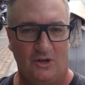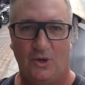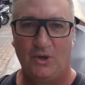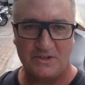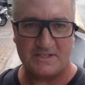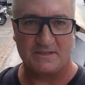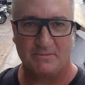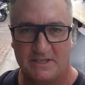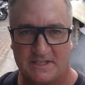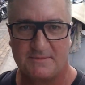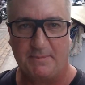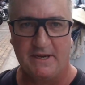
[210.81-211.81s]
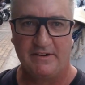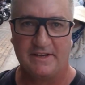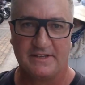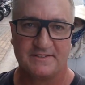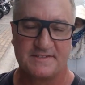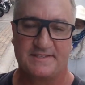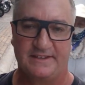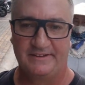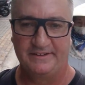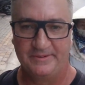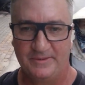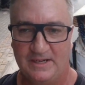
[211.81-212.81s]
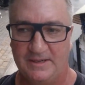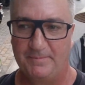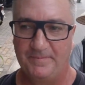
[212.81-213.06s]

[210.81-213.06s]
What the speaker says: awesome experience. So